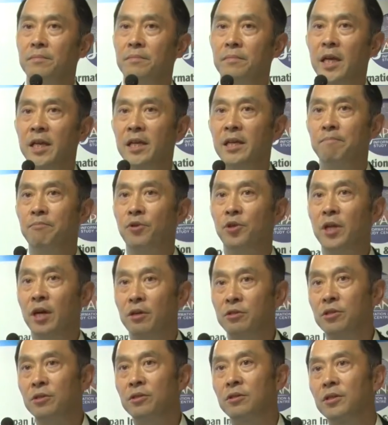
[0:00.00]
making
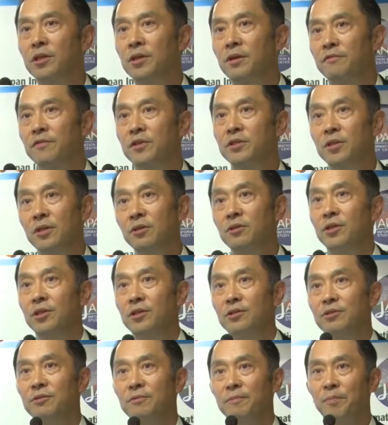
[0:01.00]
production
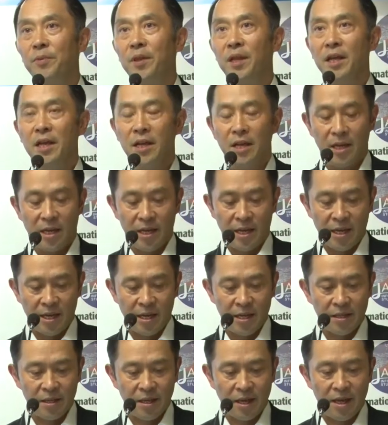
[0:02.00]
facilities.
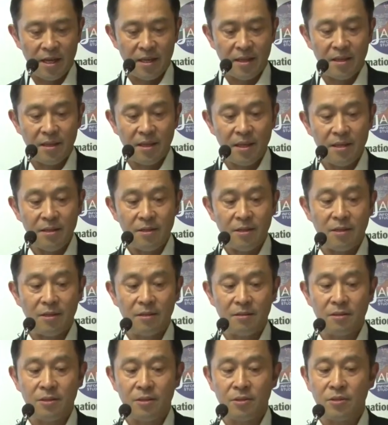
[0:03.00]
And I think
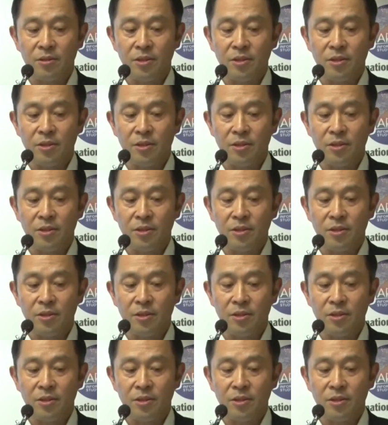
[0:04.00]
this